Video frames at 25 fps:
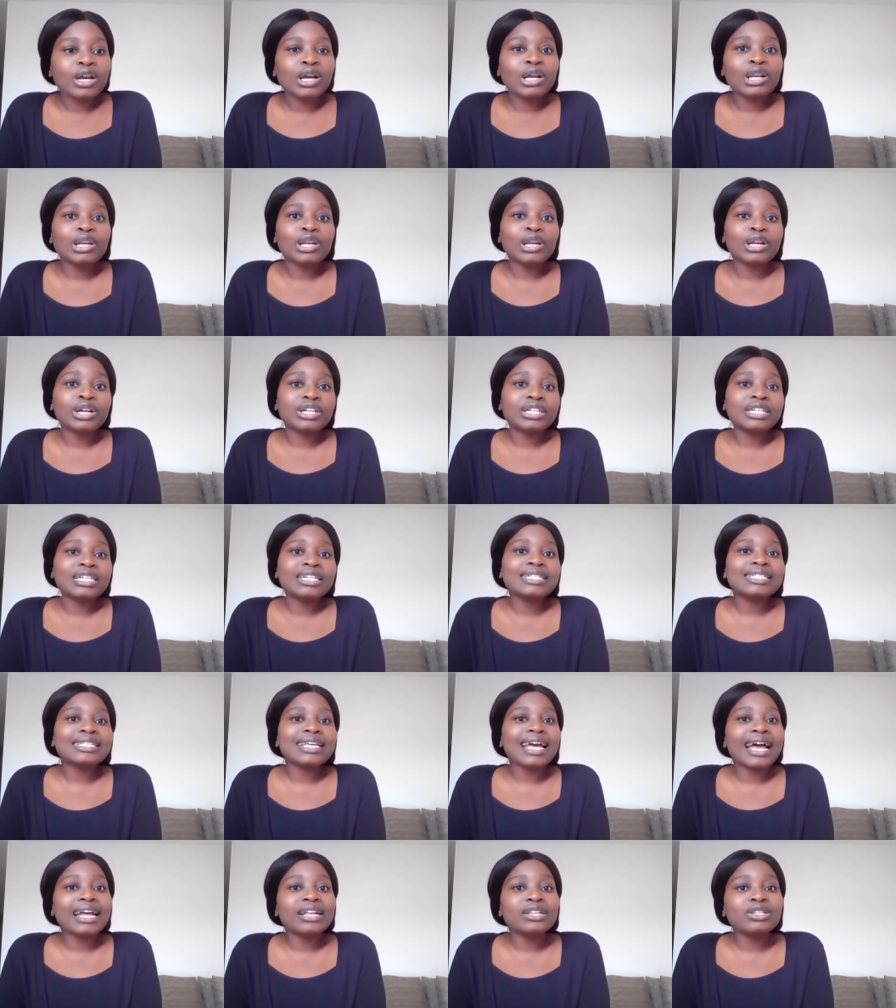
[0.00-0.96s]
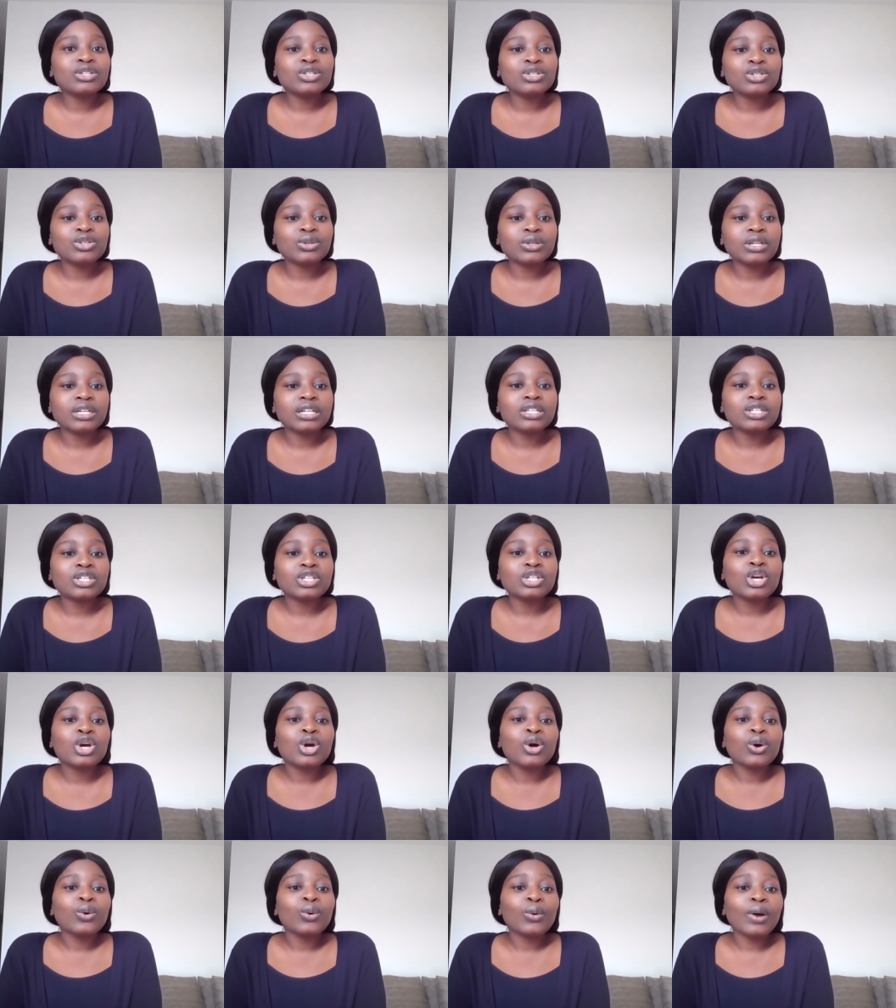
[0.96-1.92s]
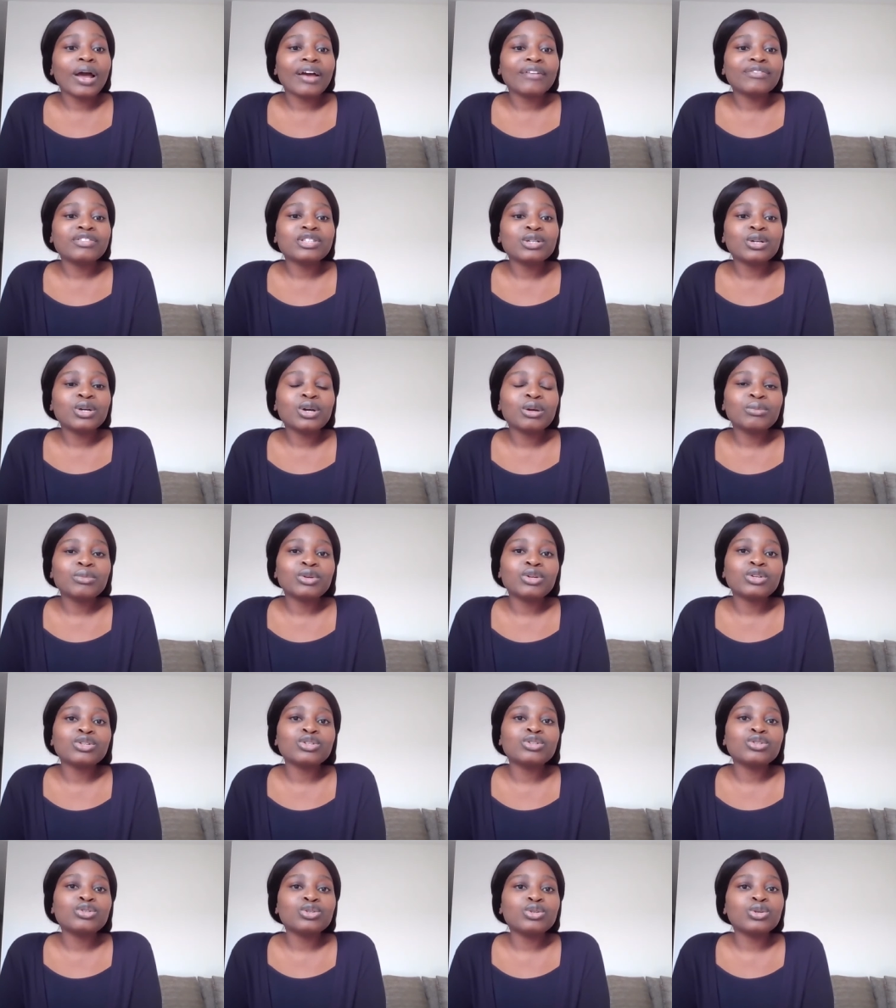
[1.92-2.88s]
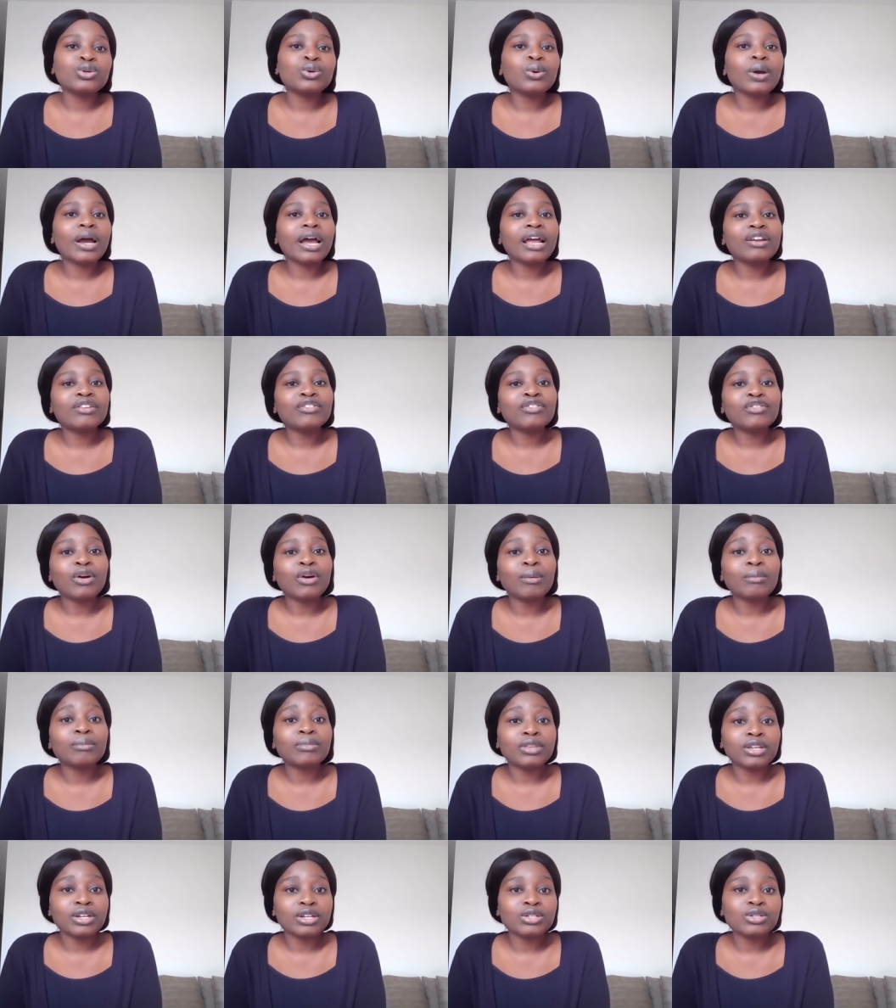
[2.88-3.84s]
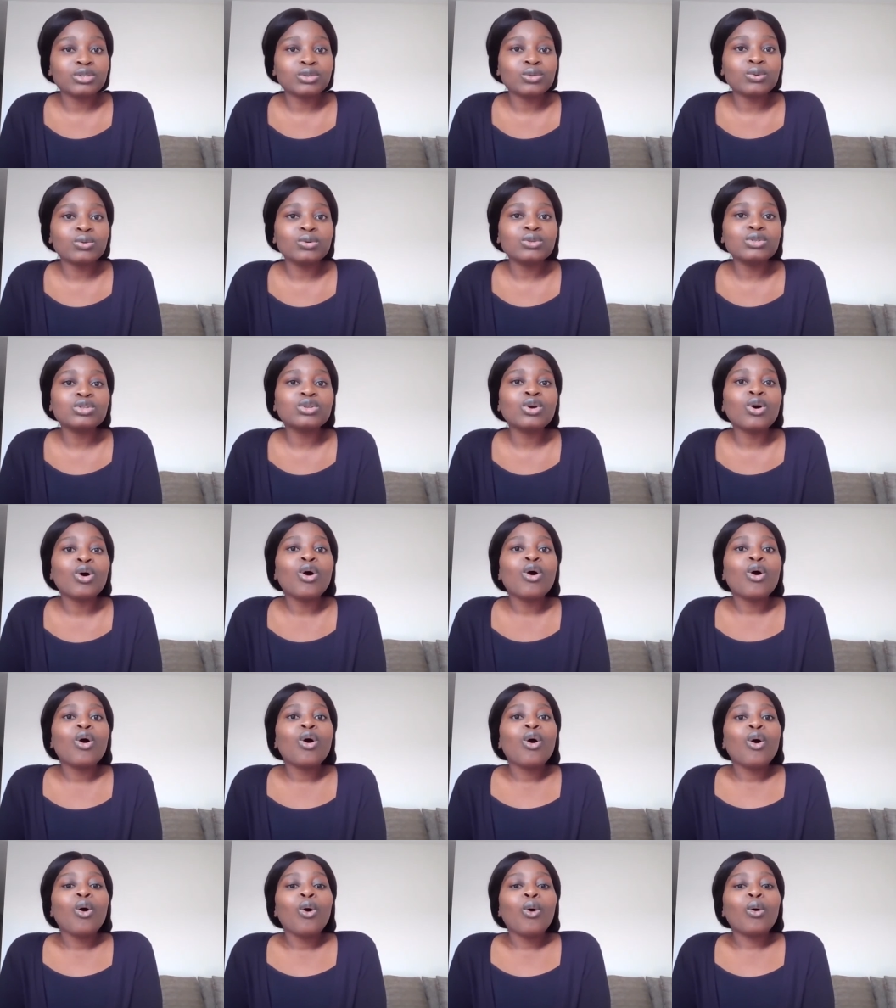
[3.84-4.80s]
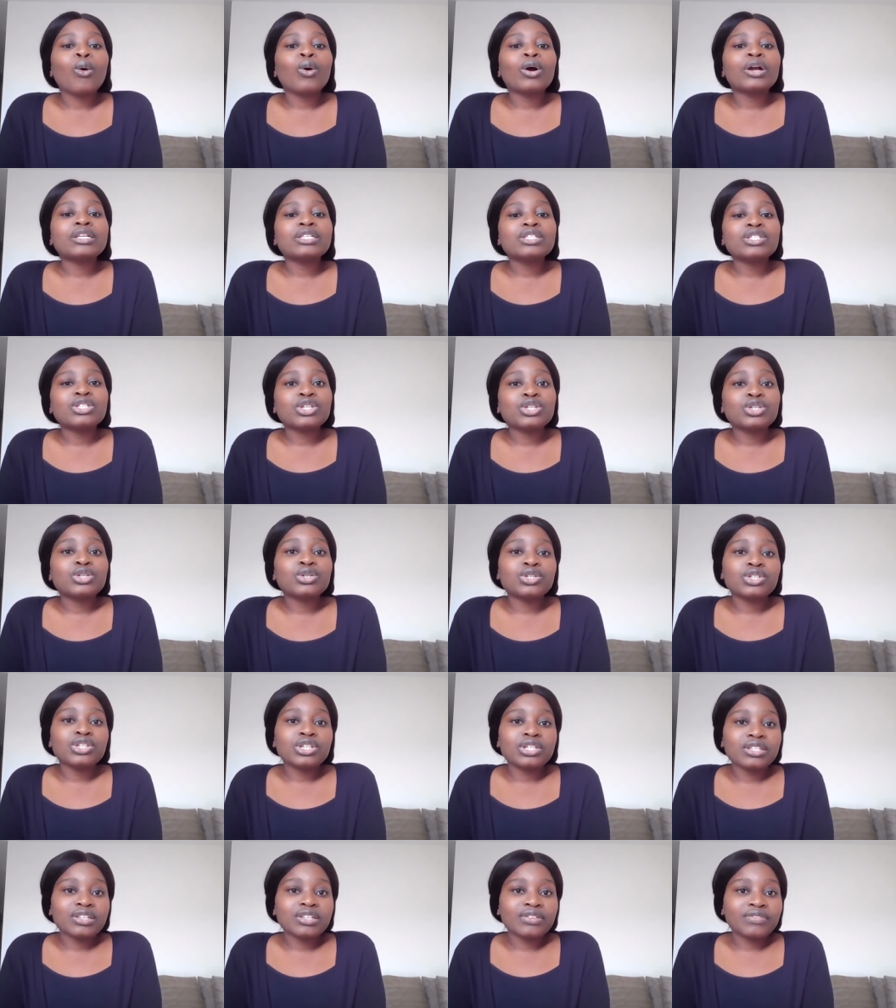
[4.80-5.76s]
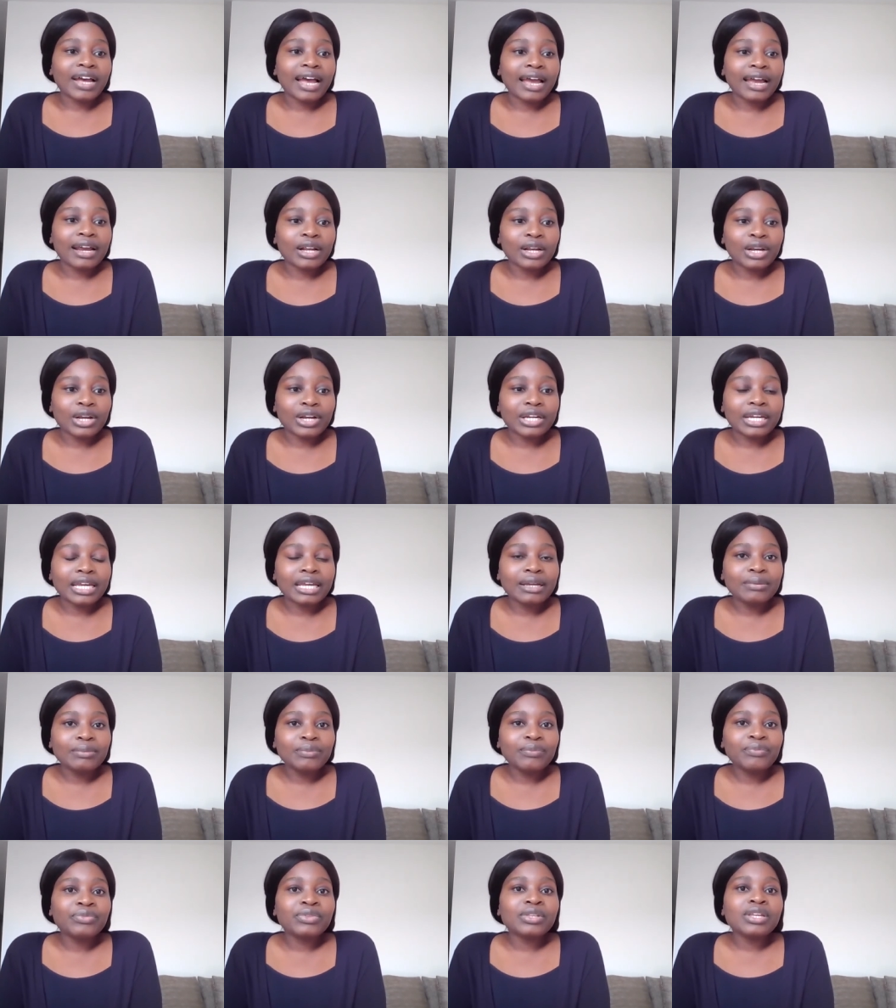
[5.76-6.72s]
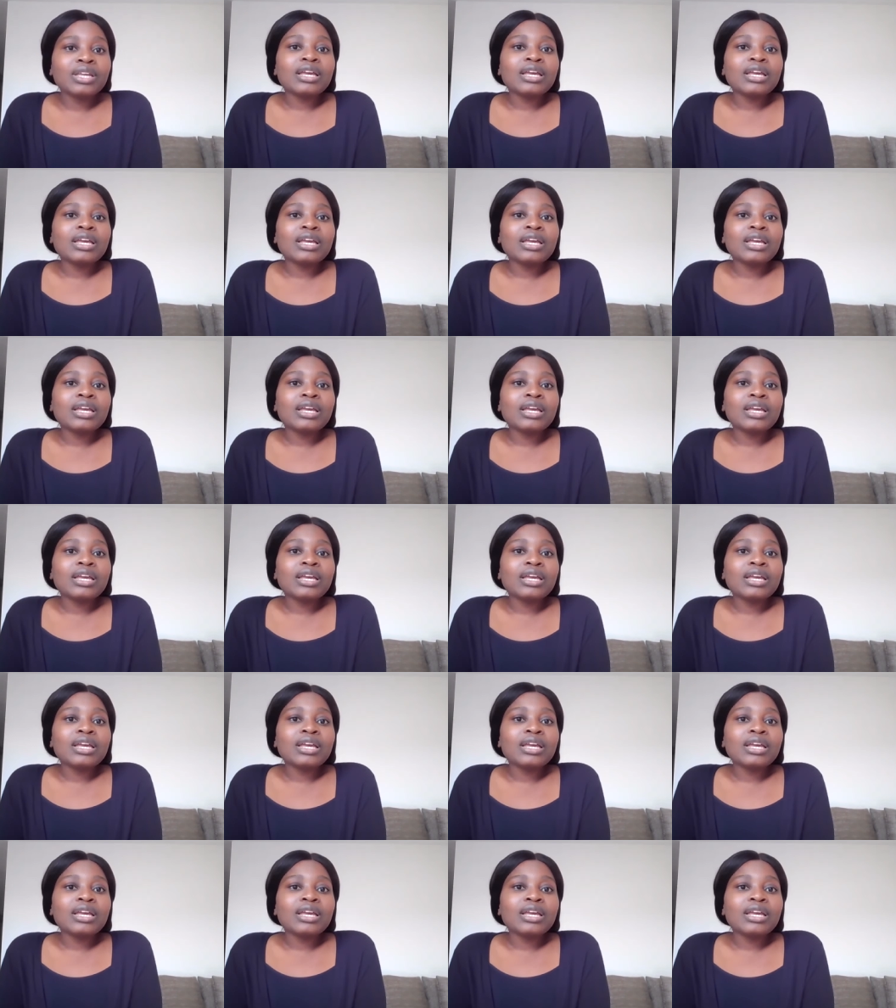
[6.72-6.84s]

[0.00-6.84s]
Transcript: learners and students who have to commute to and from their schools or institutions of higher learning,